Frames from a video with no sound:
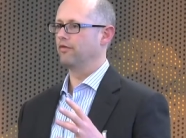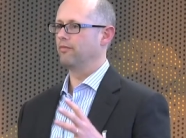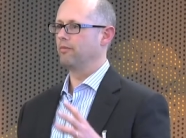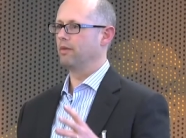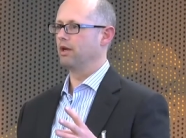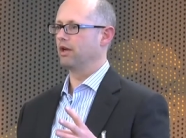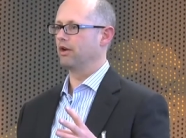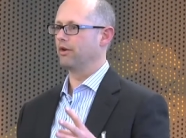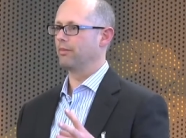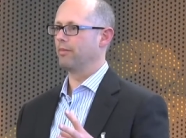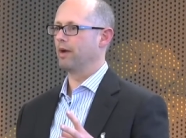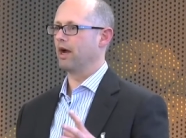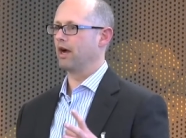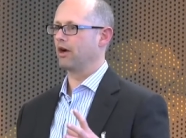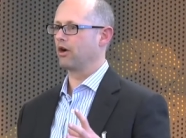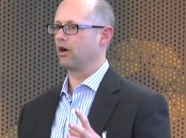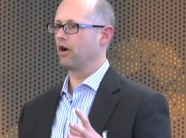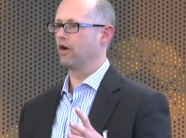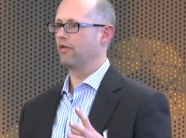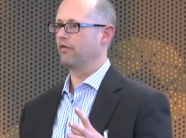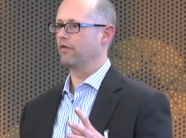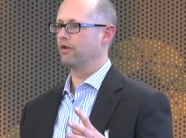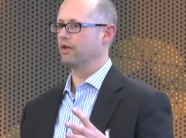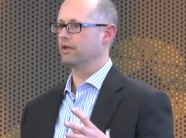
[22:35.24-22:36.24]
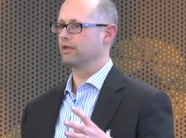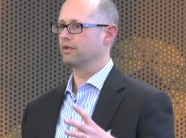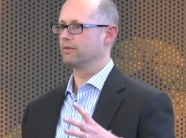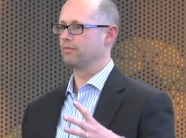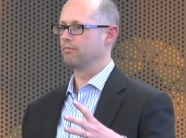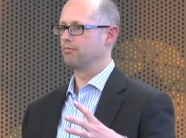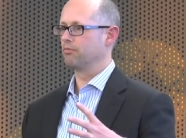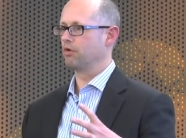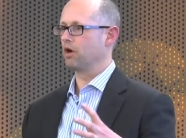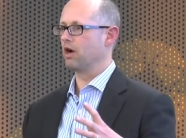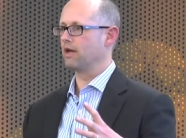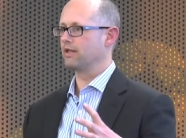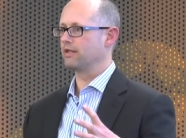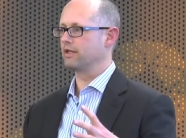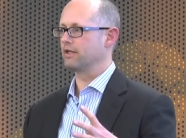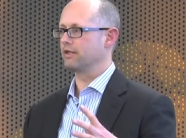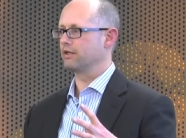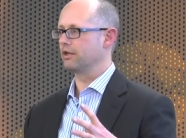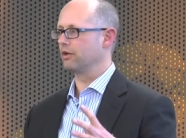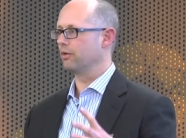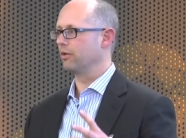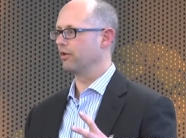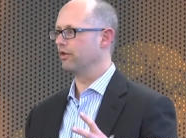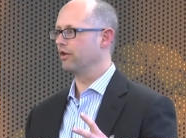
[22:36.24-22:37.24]
kind of middle to back office
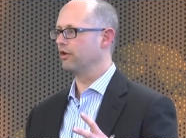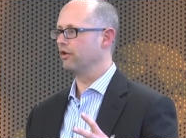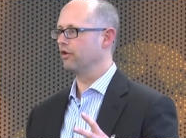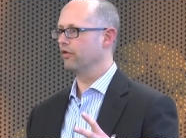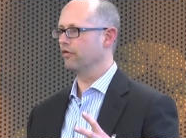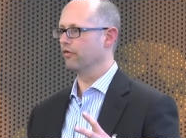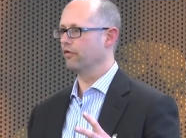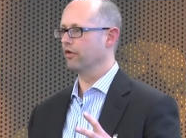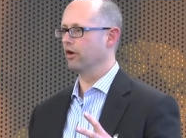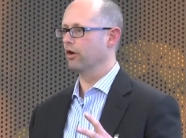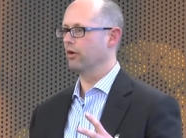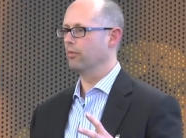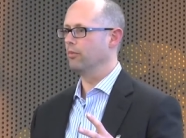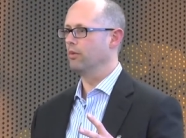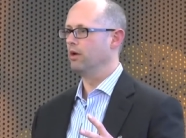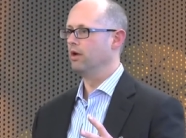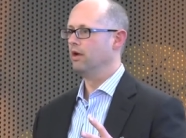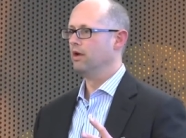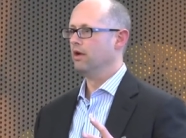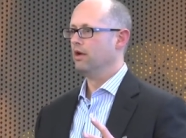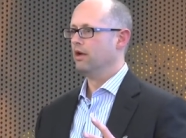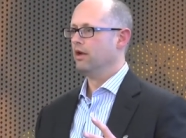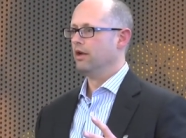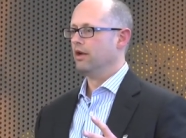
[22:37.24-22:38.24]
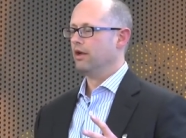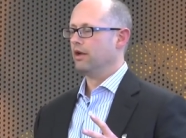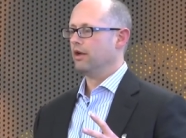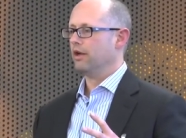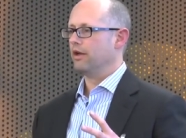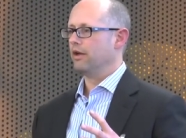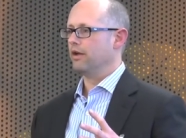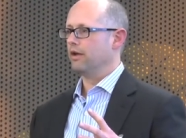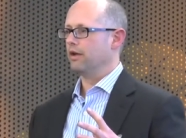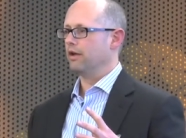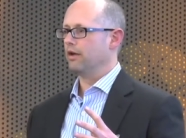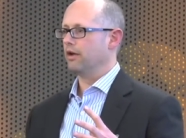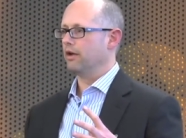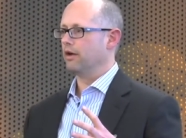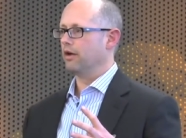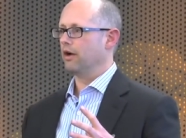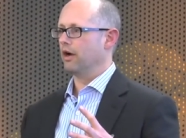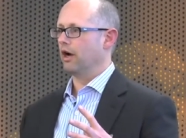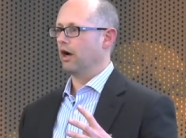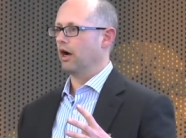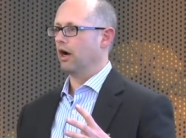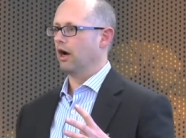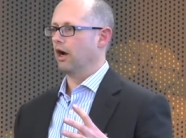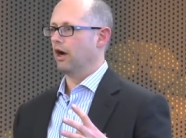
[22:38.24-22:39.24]
processing within your firm,
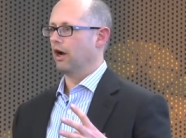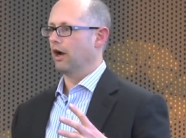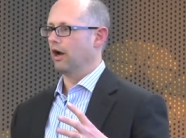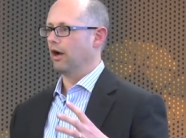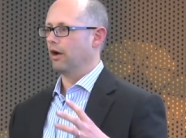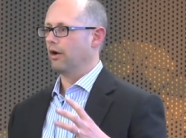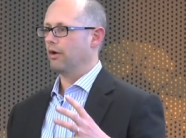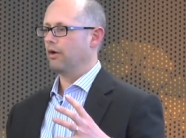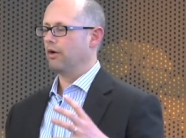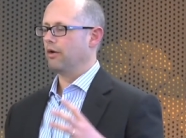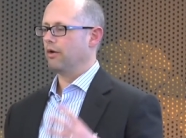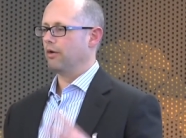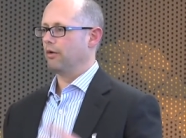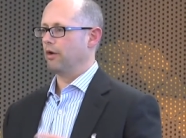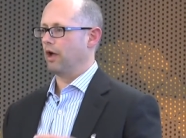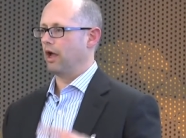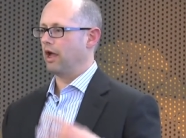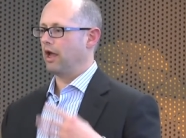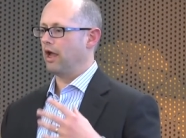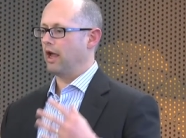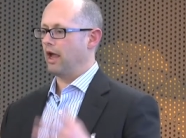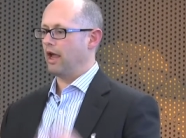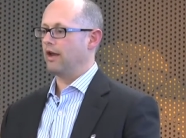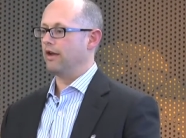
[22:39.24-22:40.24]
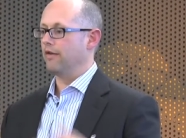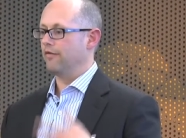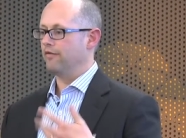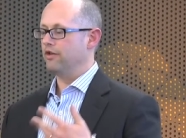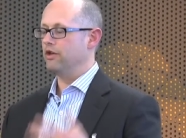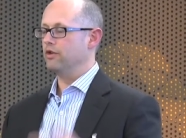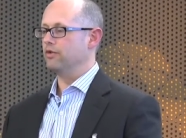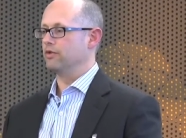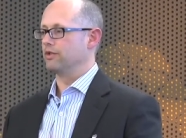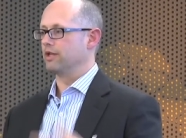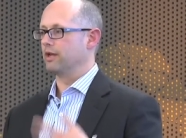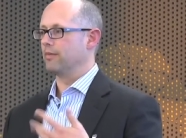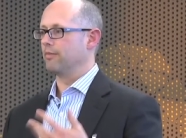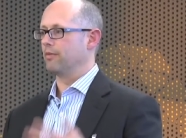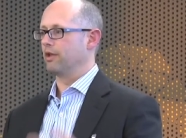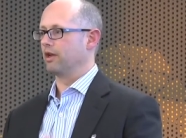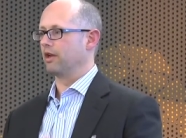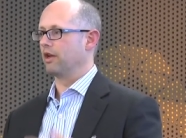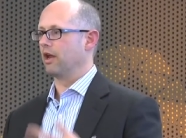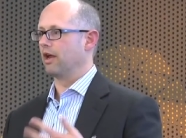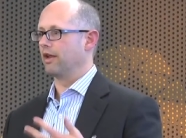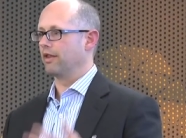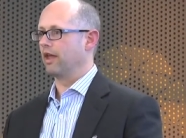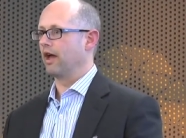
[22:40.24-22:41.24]
uh, and have used
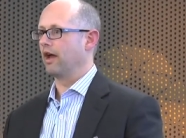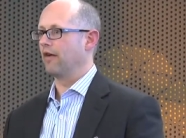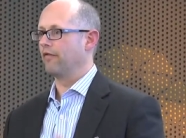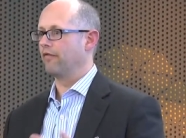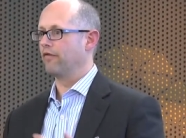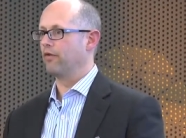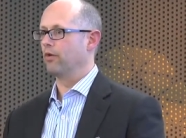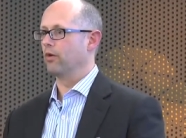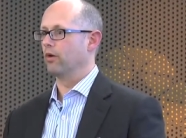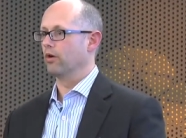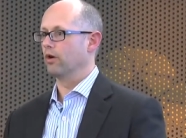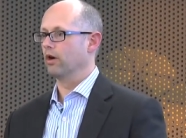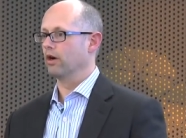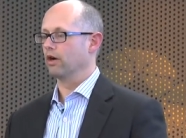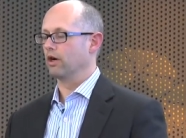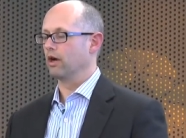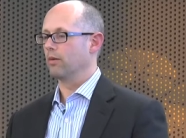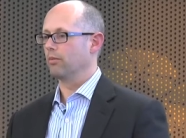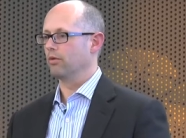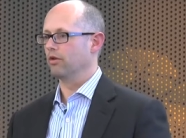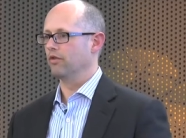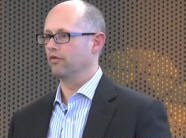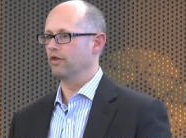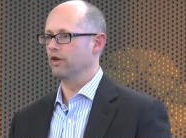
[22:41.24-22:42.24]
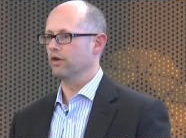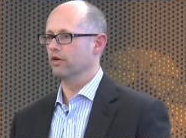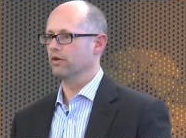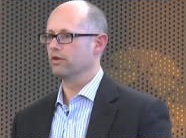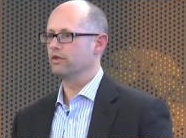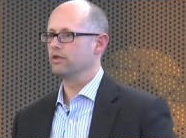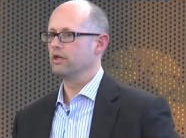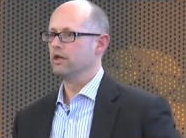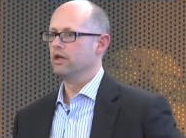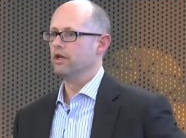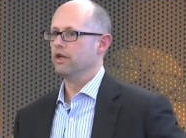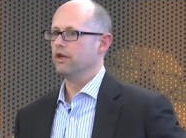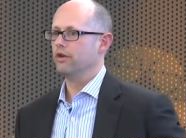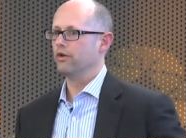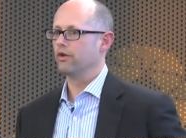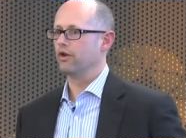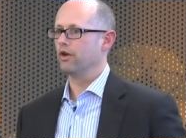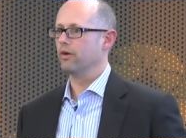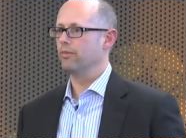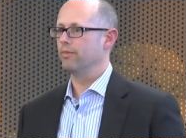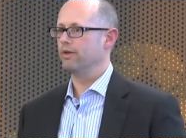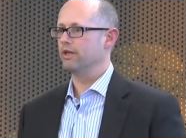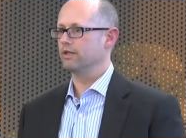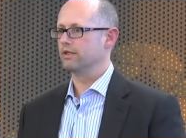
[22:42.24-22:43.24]
something like that for a couple of years, you're
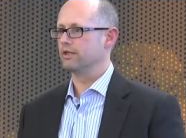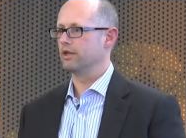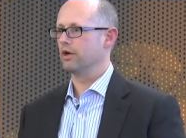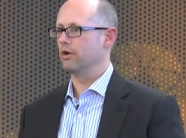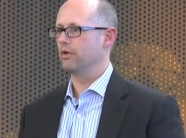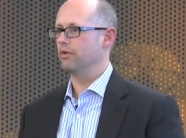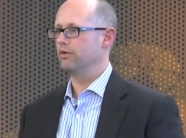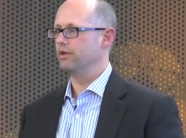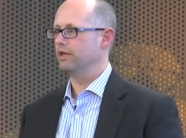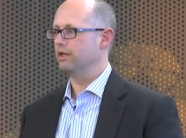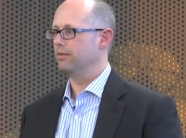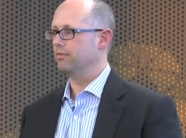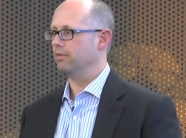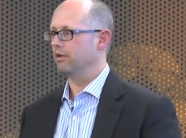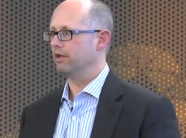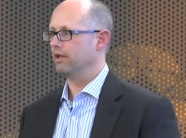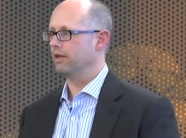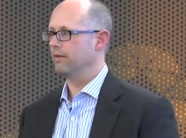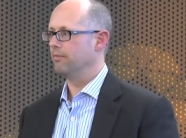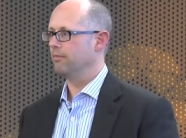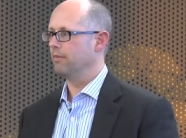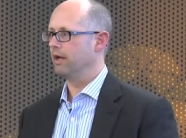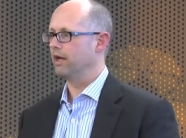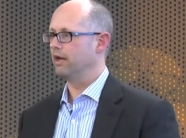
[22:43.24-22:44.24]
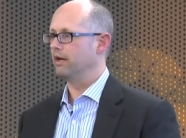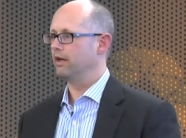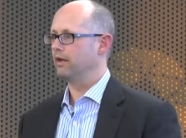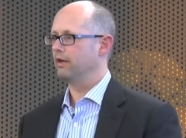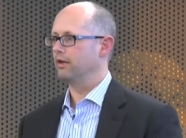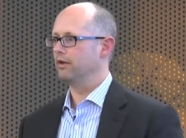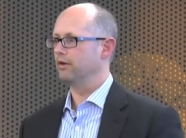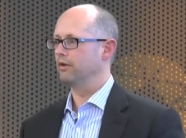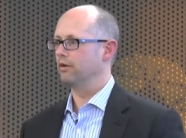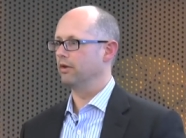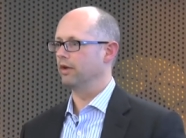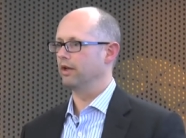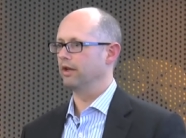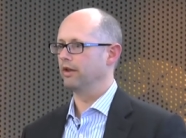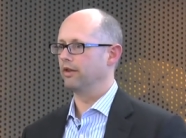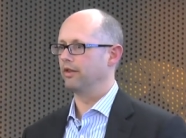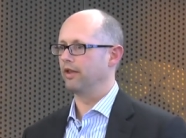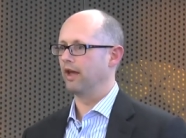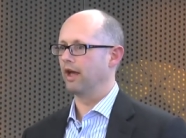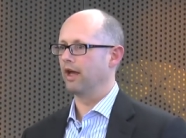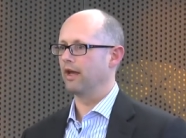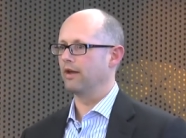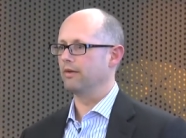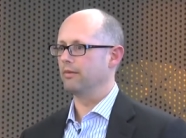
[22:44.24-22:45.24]
going to be so deeply embedded into it
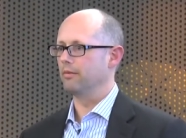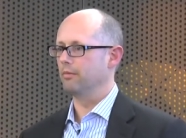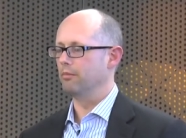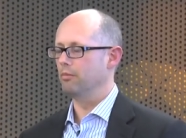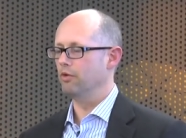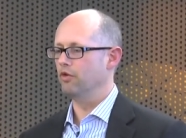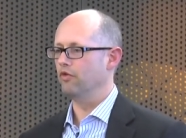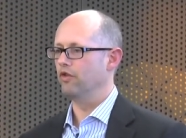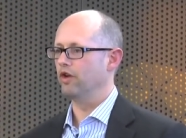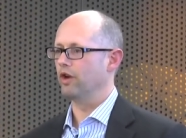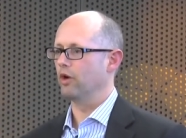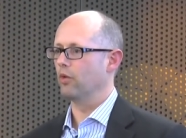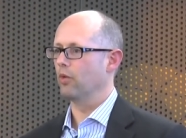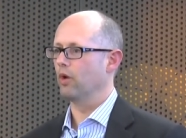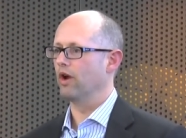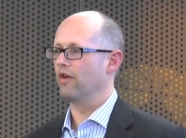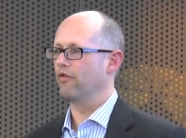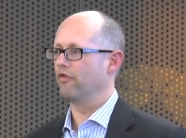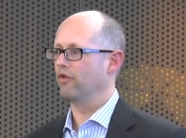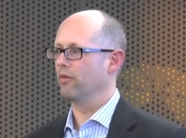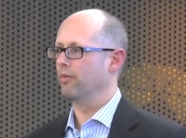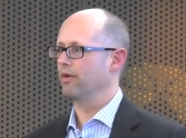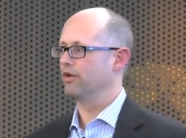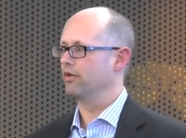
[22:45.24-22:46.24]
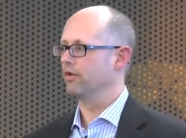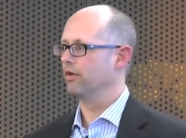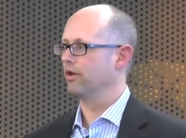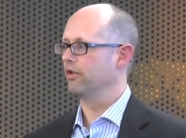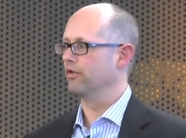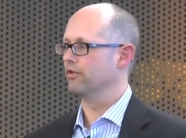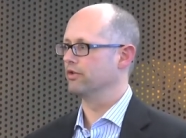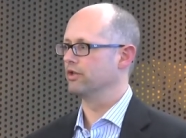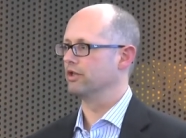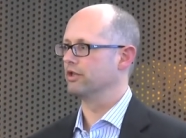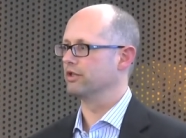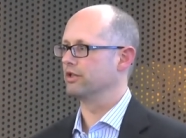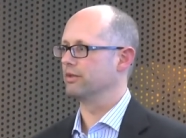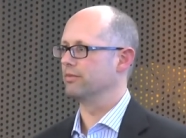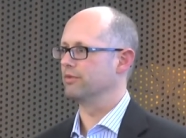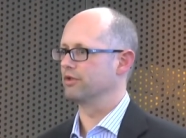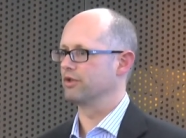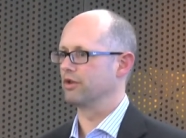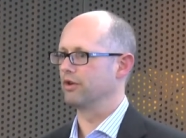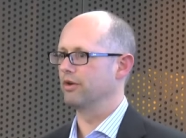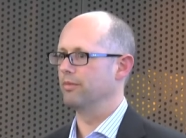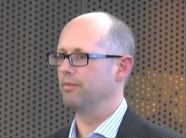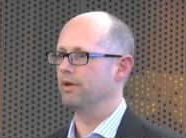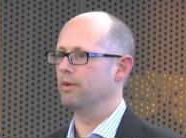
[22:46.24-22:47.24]
that moving away from it to another system
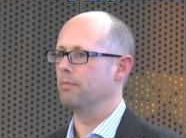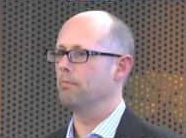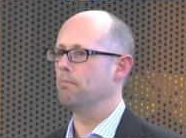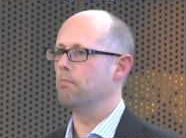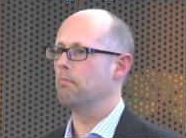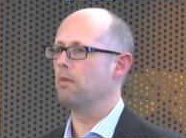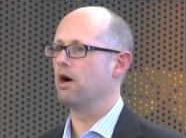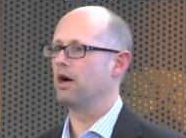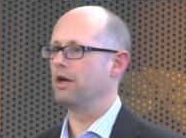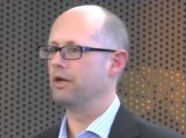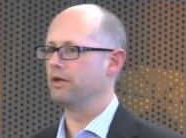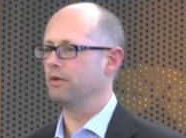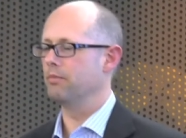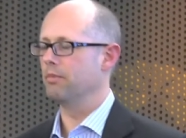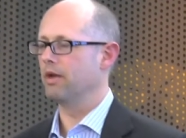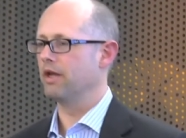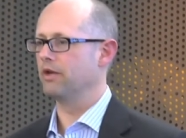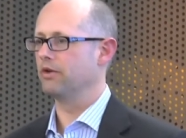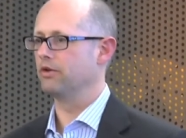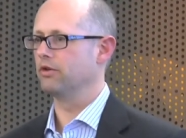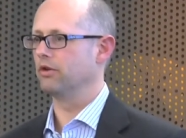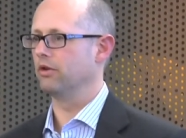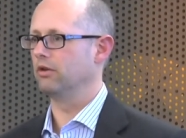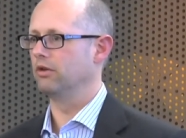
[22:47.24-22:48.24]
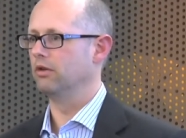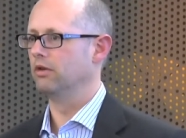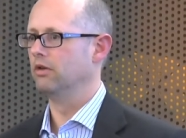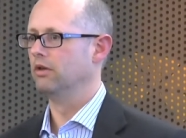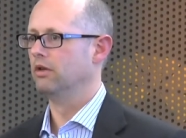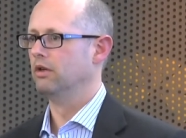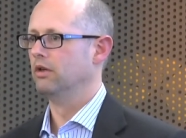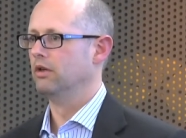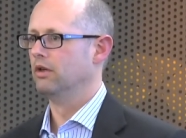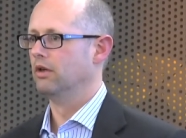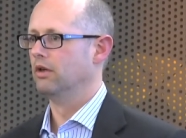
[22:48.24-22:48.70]
is going to be a monumental,